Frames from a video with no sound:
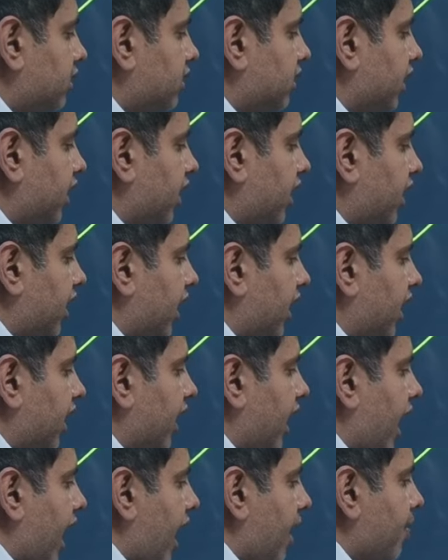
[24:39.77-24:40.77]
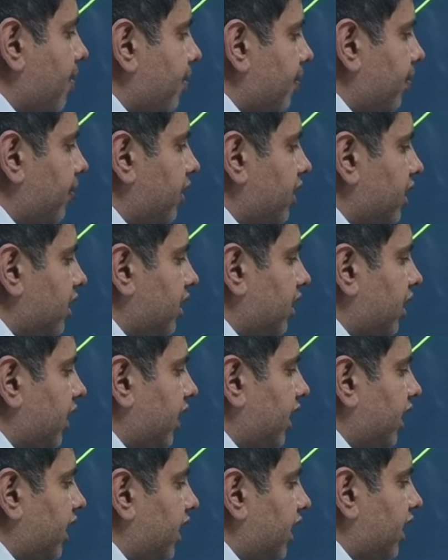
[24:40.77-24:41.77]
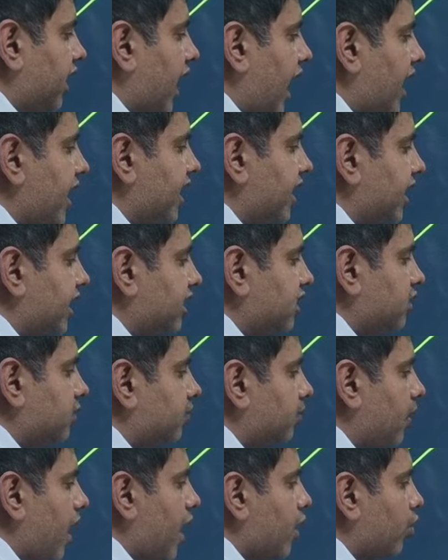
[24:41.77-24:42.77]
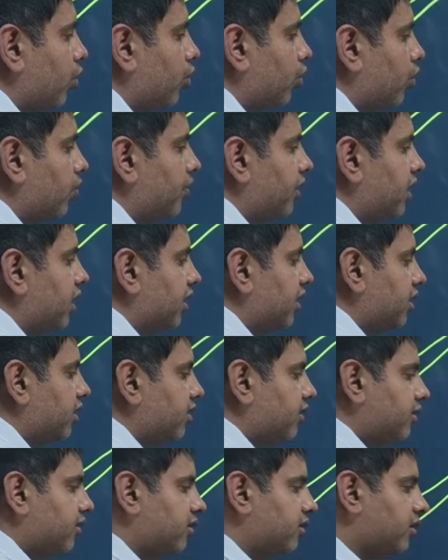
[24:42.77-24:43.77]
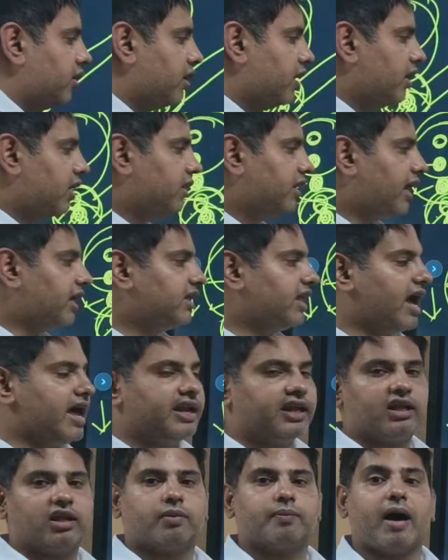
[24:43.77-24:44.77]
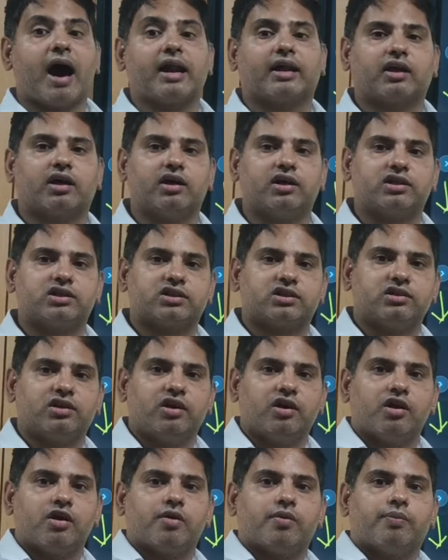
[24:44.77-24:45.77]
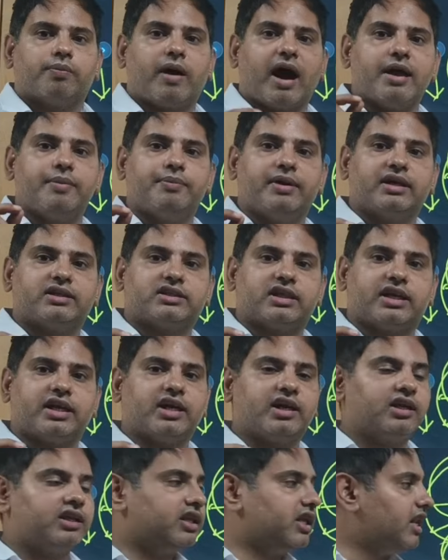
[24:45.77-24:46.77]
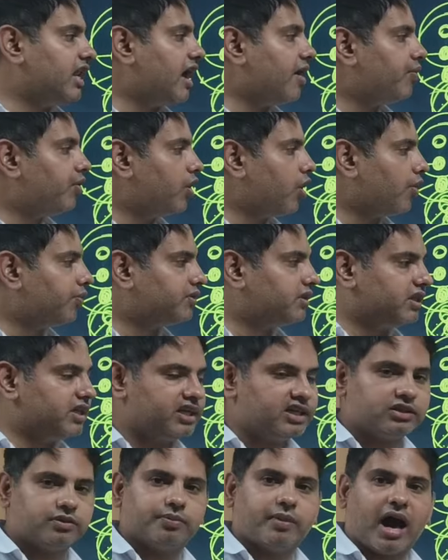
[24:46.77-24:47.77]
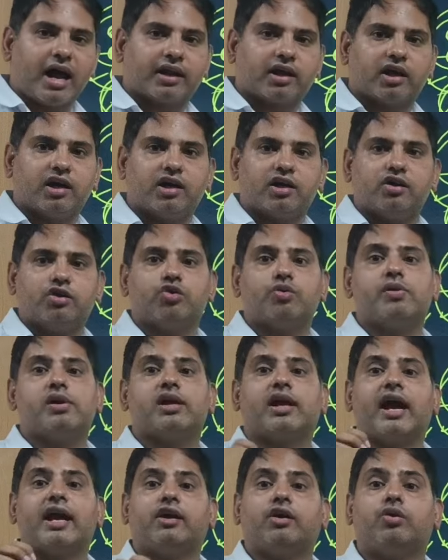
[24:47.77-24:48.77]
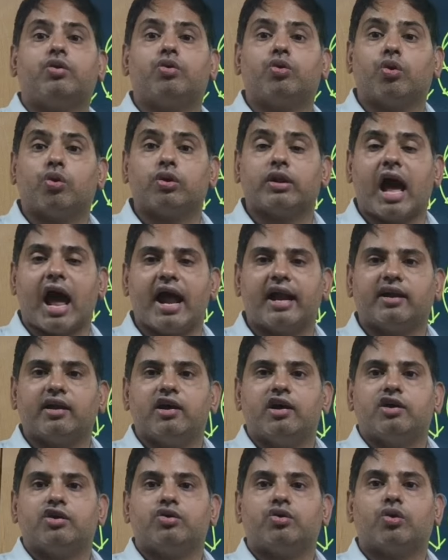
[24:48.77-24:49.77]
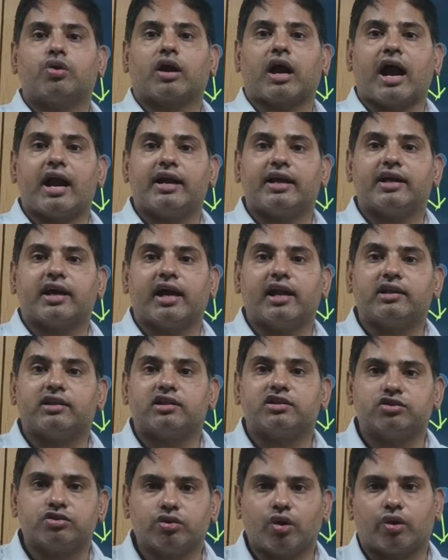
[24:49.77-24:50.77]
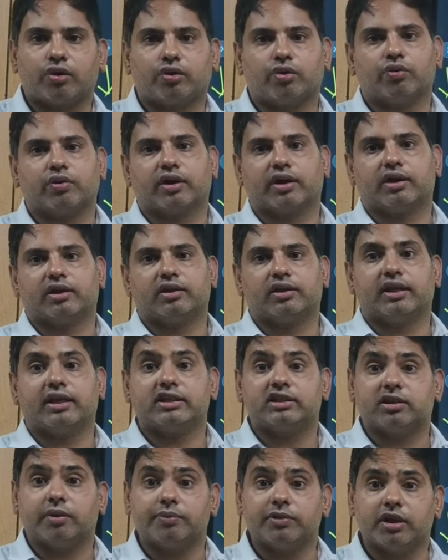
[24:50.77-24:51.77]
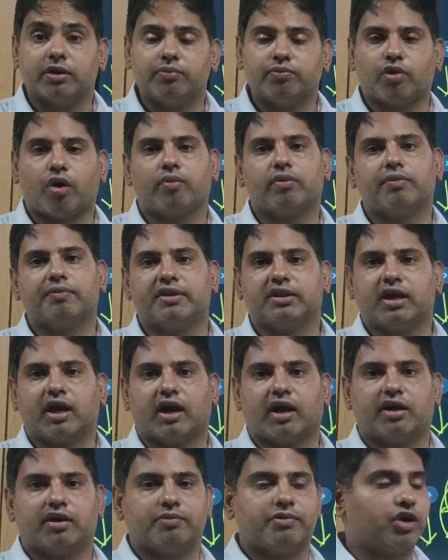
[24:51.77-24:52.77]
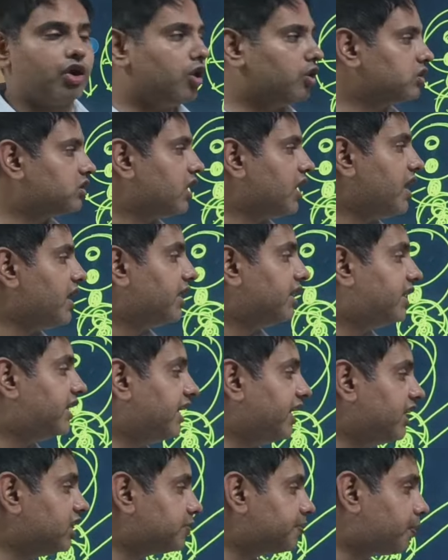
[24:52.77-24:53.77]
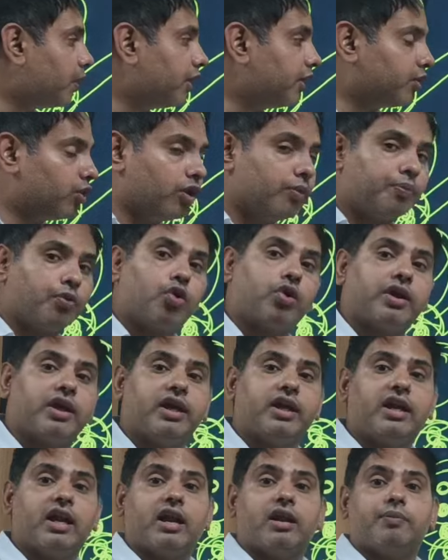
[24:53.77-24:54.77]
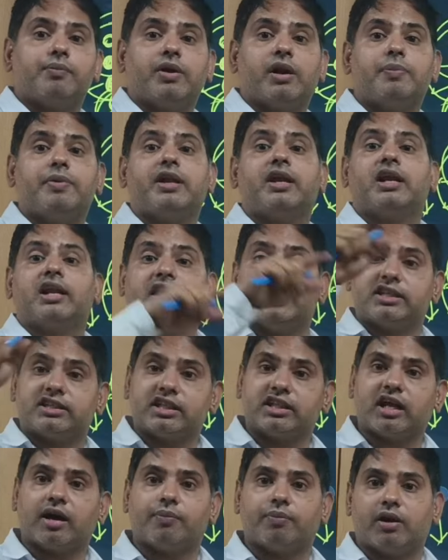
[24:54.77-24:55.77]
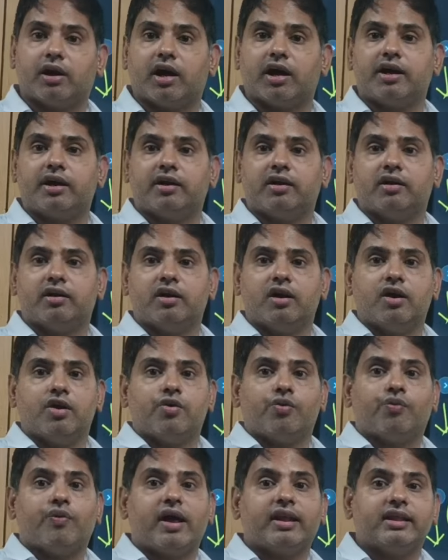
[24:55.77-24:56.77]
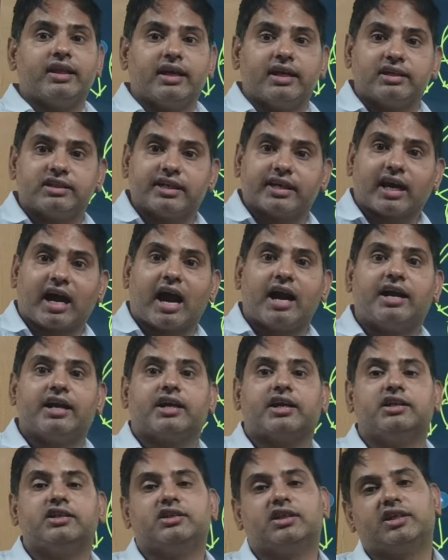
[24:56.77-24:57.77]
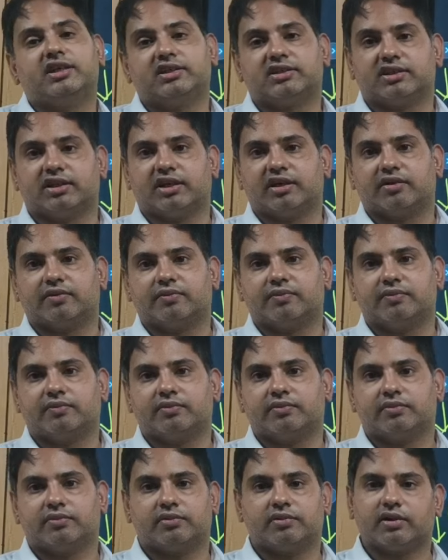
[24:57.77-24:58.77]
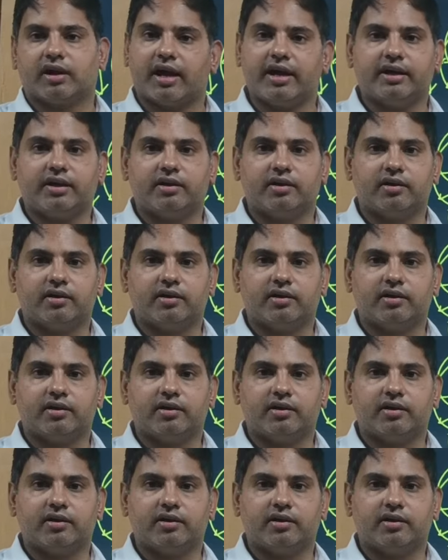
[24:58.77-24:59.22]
CKMB, creatine kinase myoglobulin. That is another markers. By measuring the level of these marker, you will get to know that your cardiac health is not okay. There is something problem in the heart, because these particular protein will be released in the blood when there is a cardiac injury is there, right?